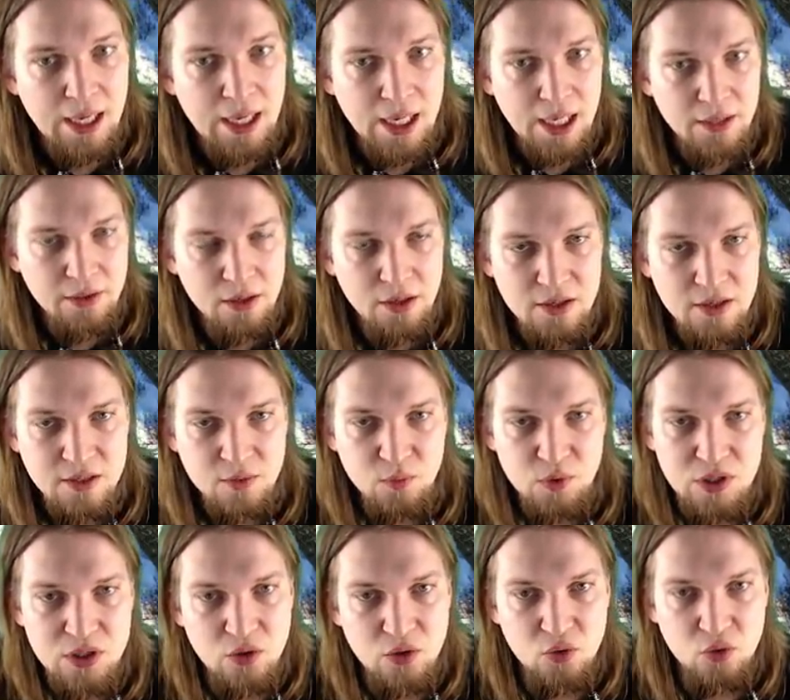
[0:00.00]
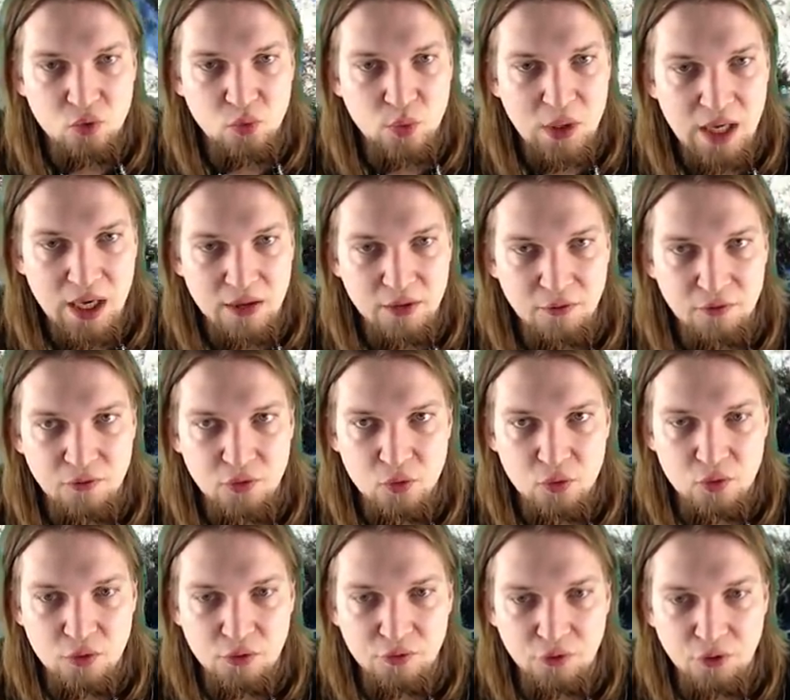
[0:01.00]
In the last episode we had a
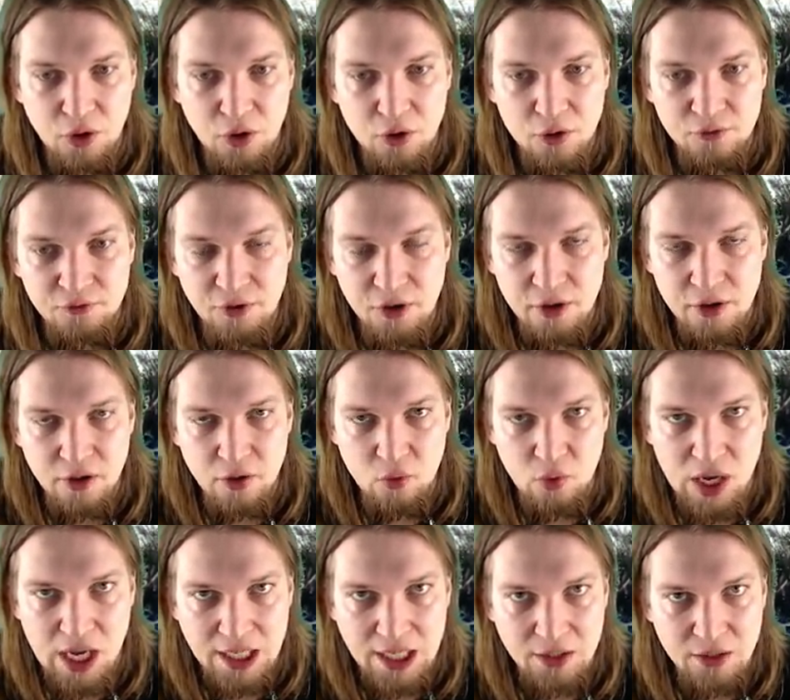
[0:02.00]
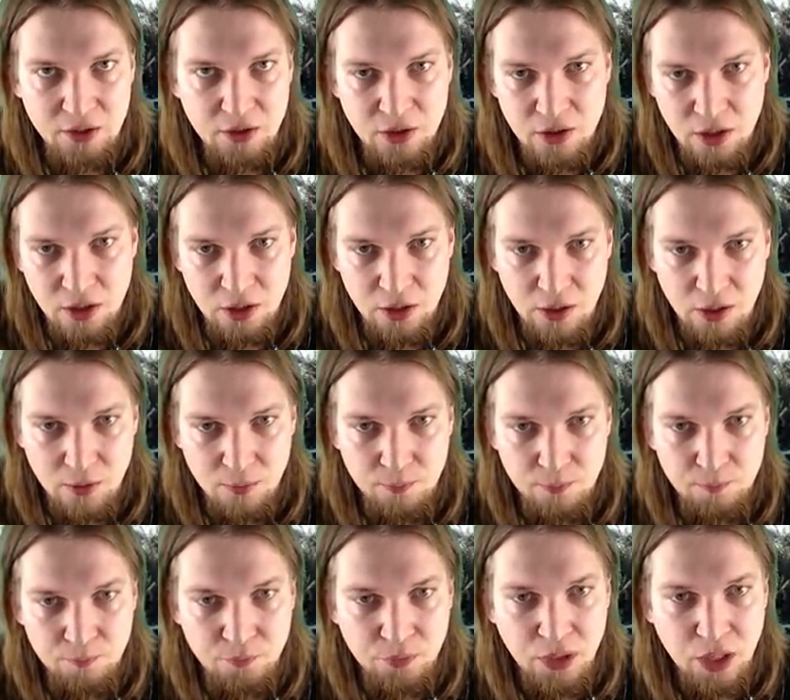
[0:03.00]
funeral for our father Ragnar.
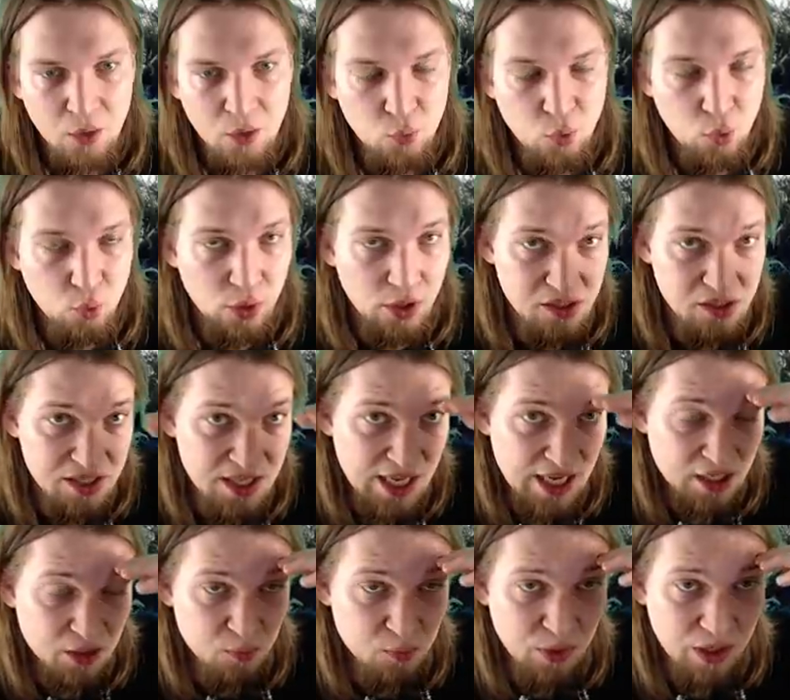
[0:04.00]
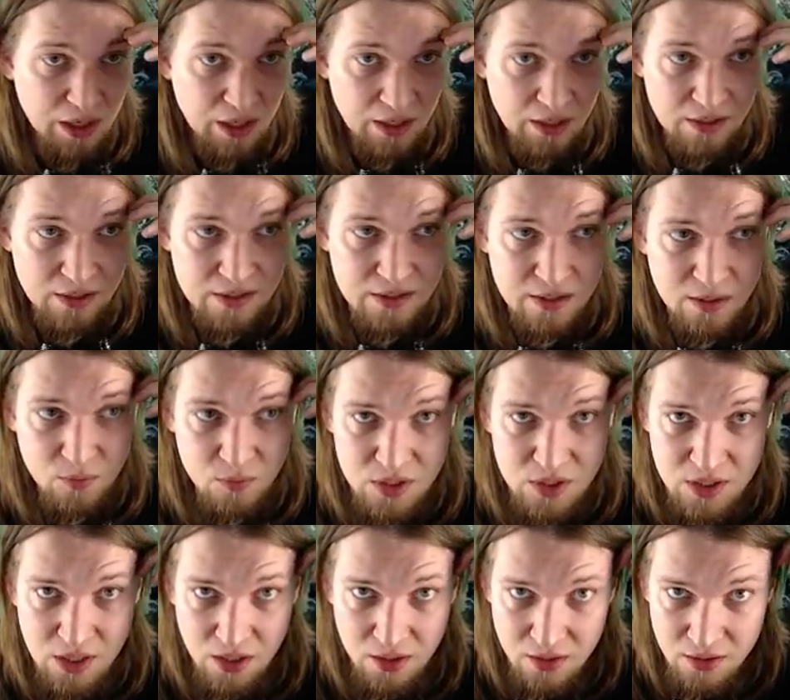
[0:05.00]
Um, we were attacked by some
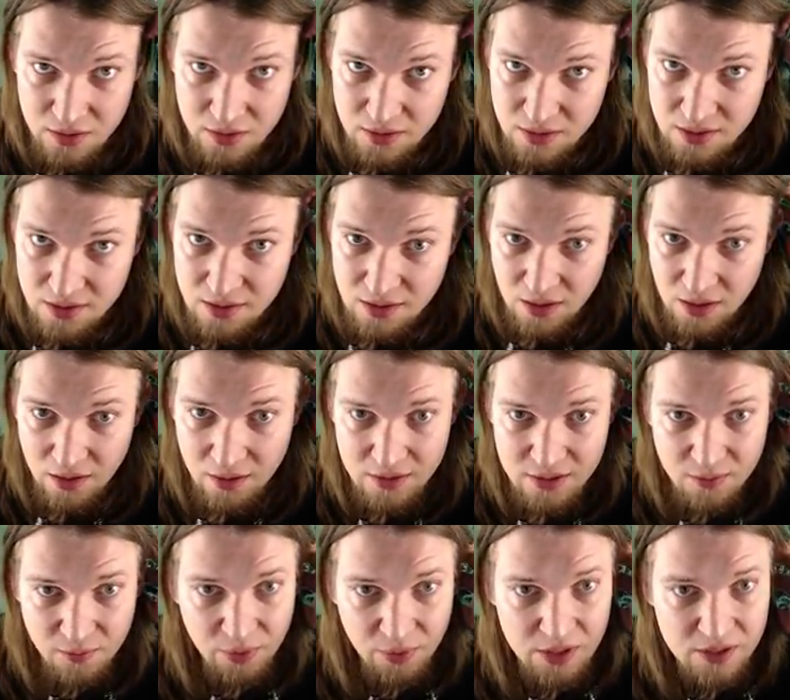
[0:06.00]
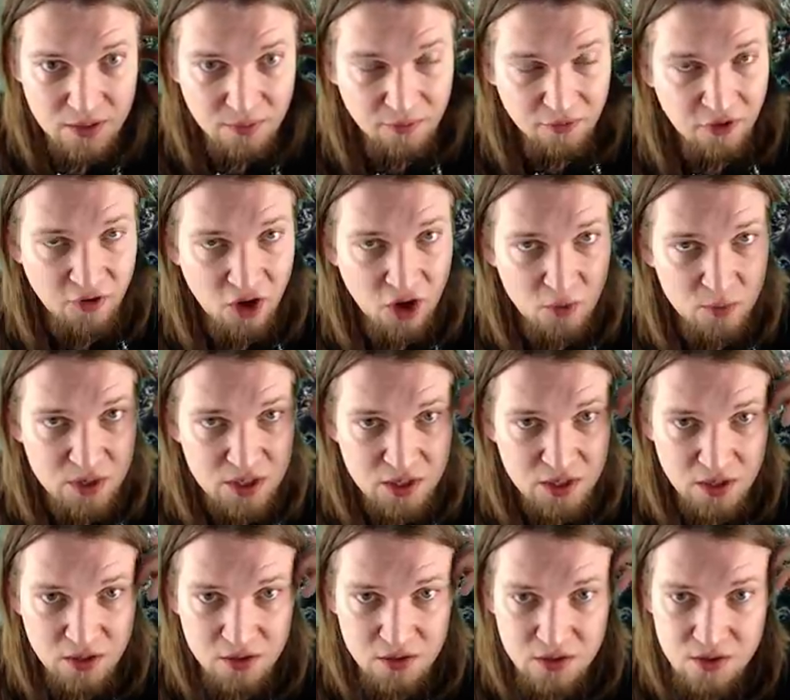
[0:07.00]
sons, uh, by some farmer
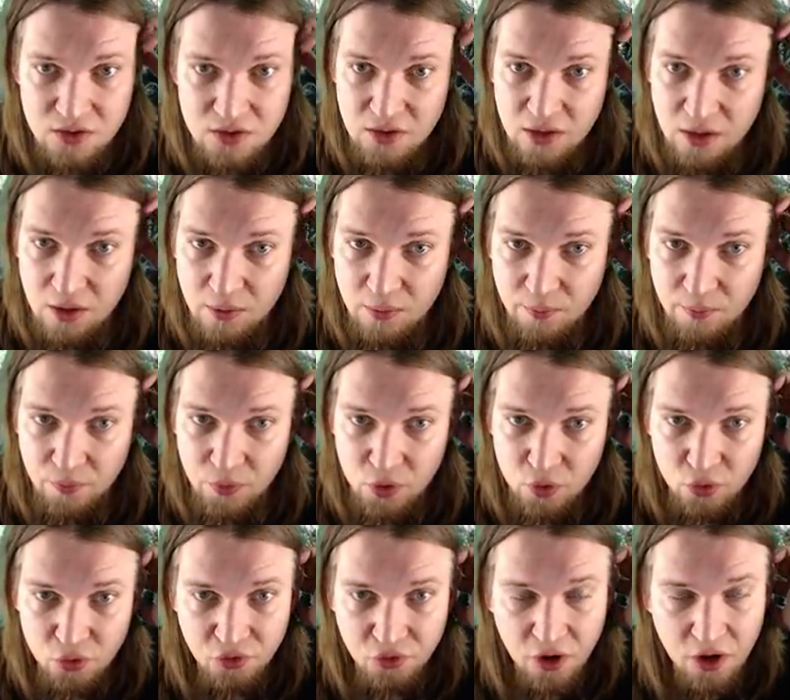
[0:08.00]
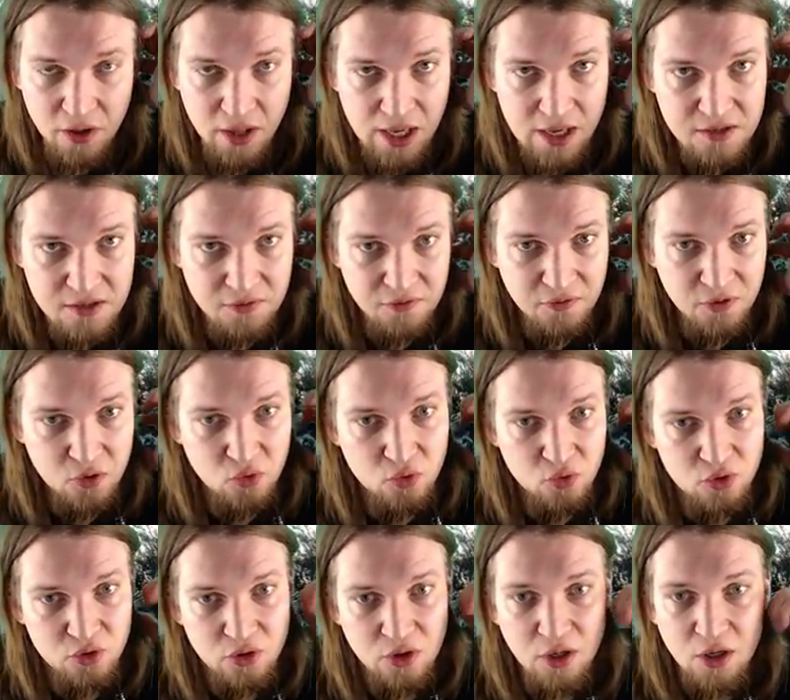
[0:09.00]
sons um, whose father has a
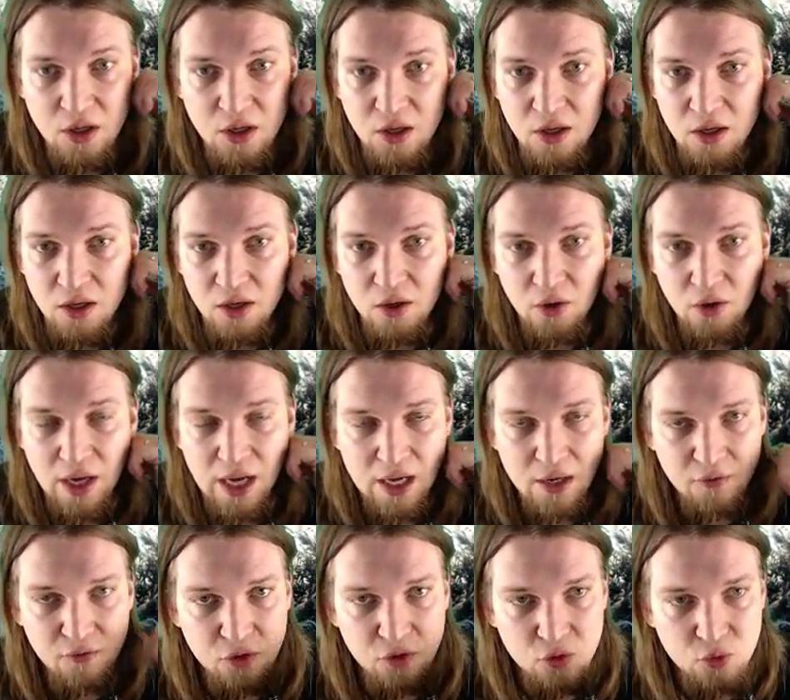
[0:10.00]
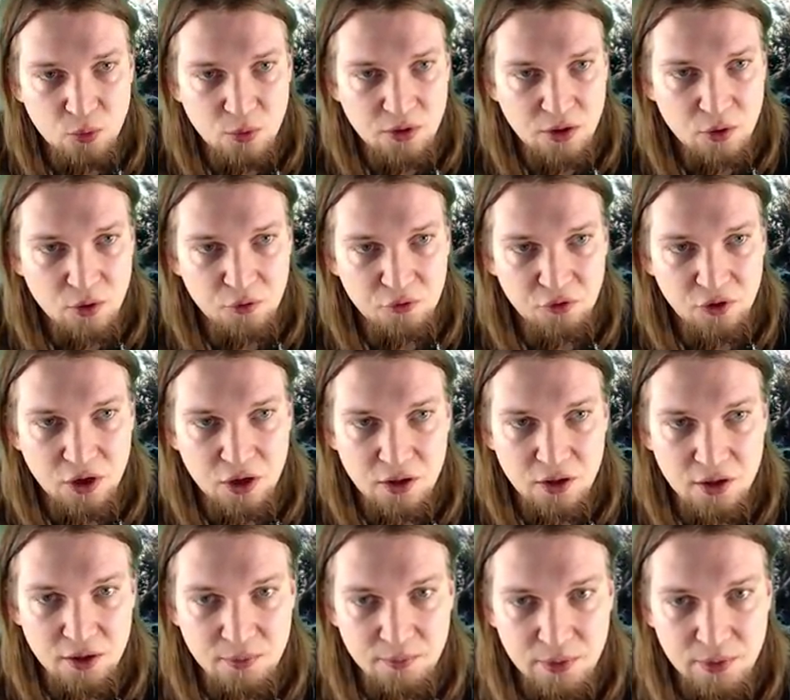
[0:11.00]
feud or had a feud with our father.